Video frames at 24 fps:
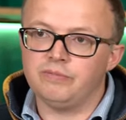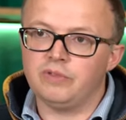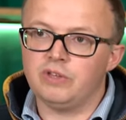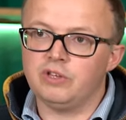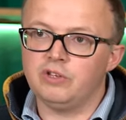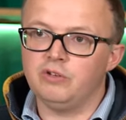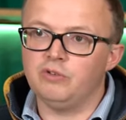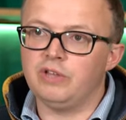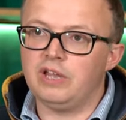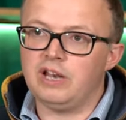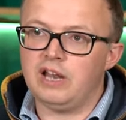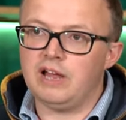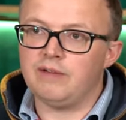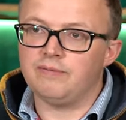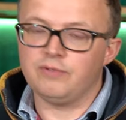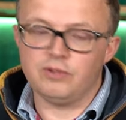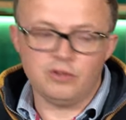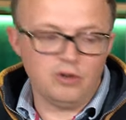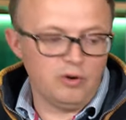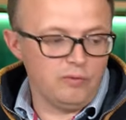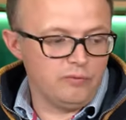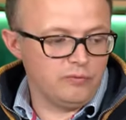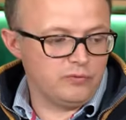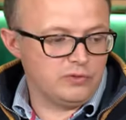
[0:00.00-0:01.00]
you then have the
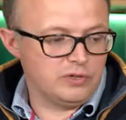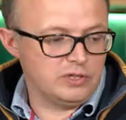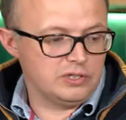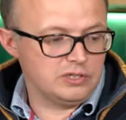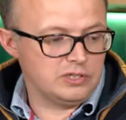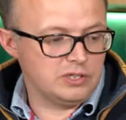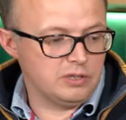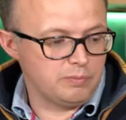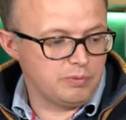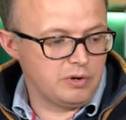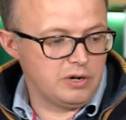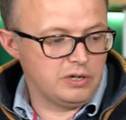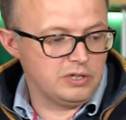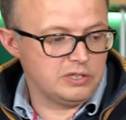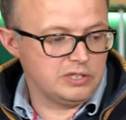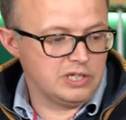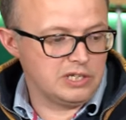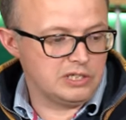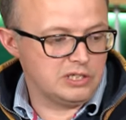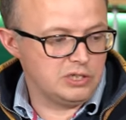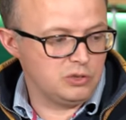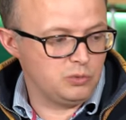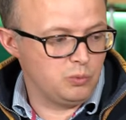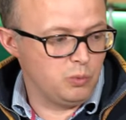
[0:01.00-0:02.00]
confidence that the
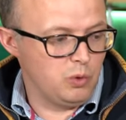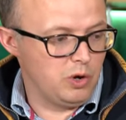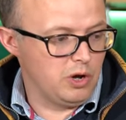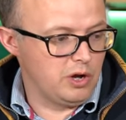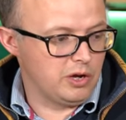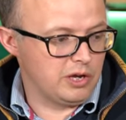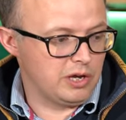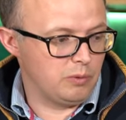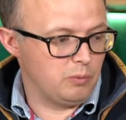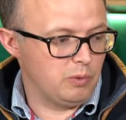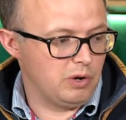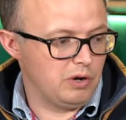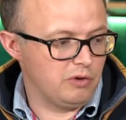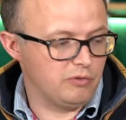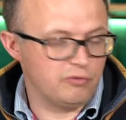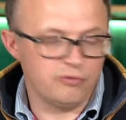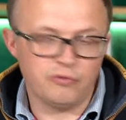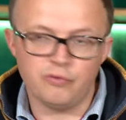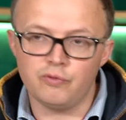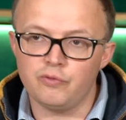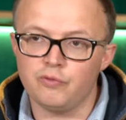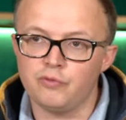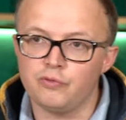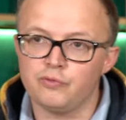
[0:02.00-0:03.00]
process is working well
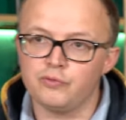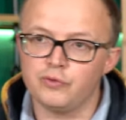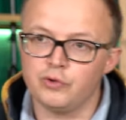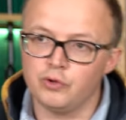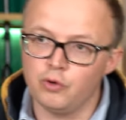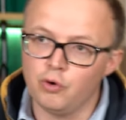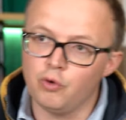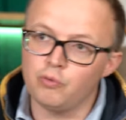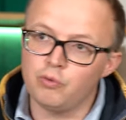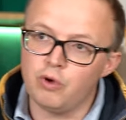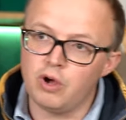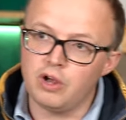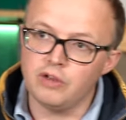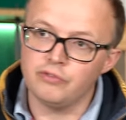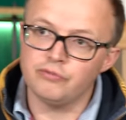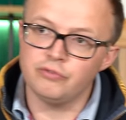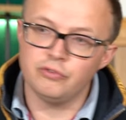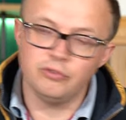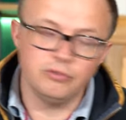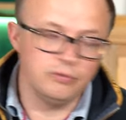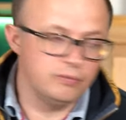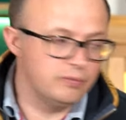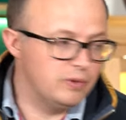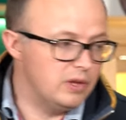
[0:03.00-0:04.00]
for your
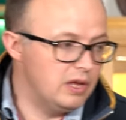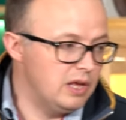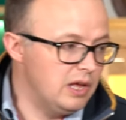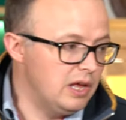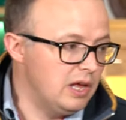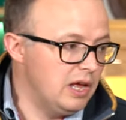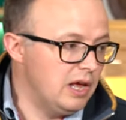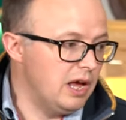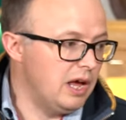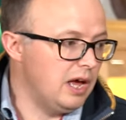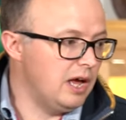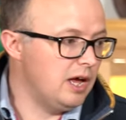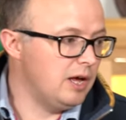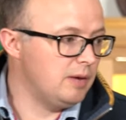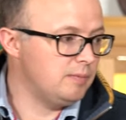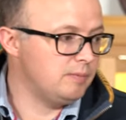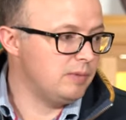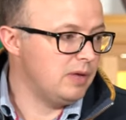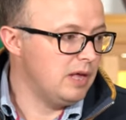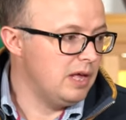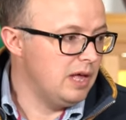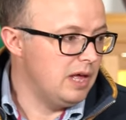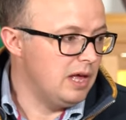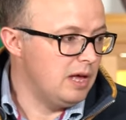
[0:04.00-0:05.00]
rifle. Um,
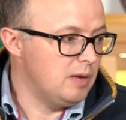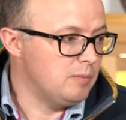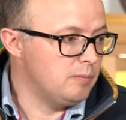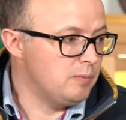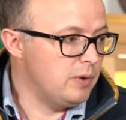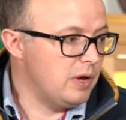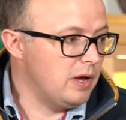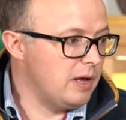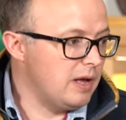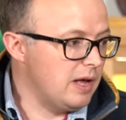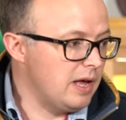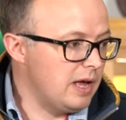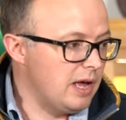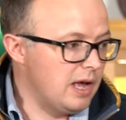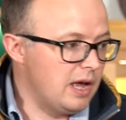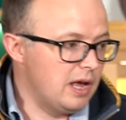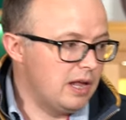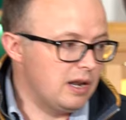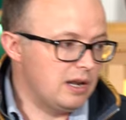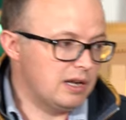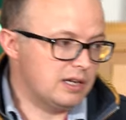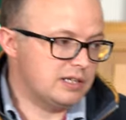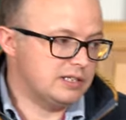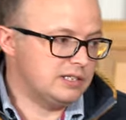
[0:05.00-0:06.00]
but
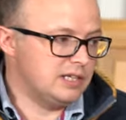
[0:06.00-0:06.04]
like I